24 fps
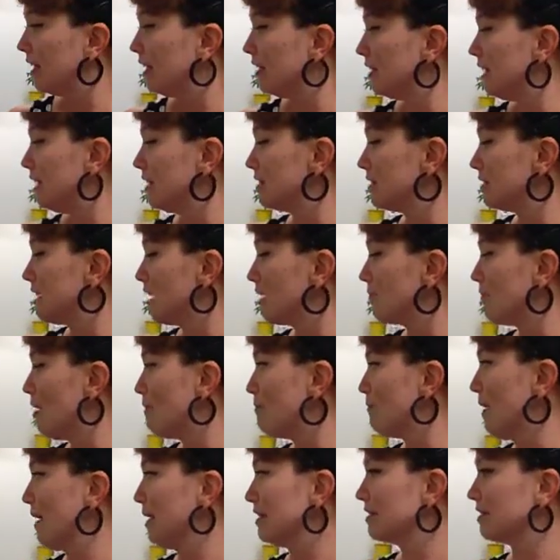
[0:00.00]
Let's talk
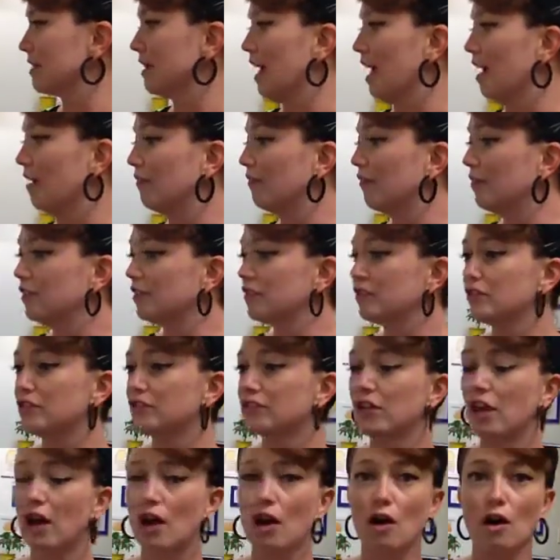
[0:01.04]
about bass clef.
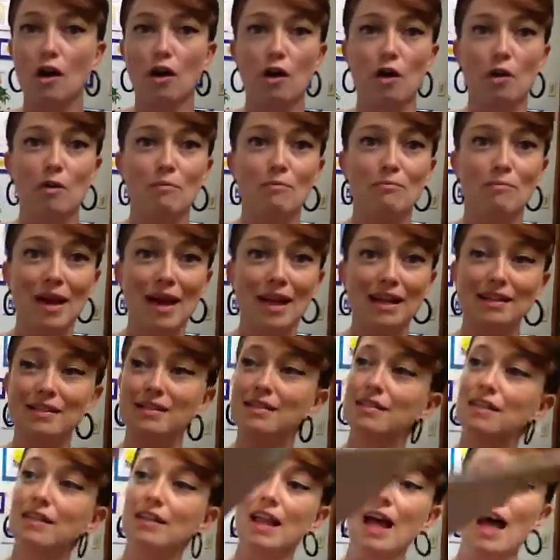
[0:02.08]
So,
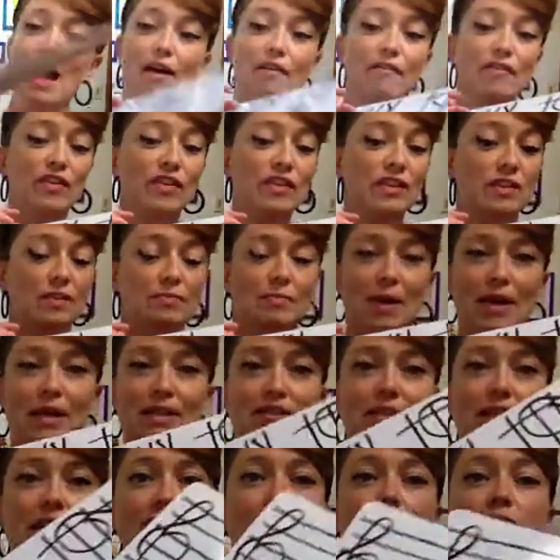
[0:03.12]
bass clef
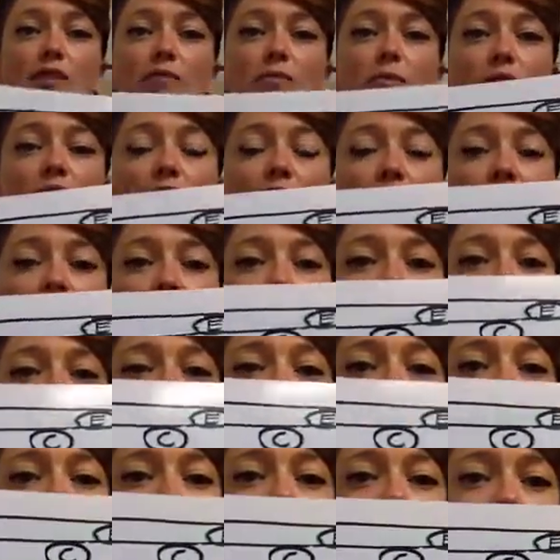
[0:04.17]
spaces, we're looking at
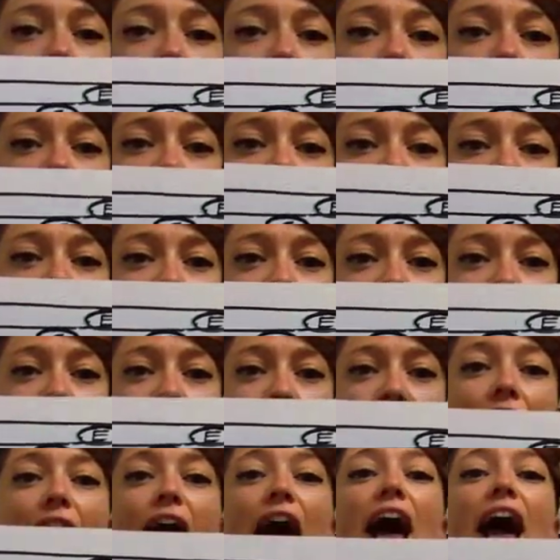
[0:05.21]
the letters
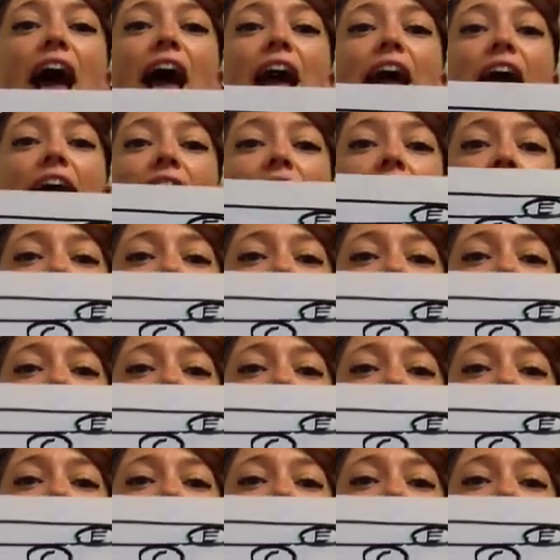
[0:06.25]
A,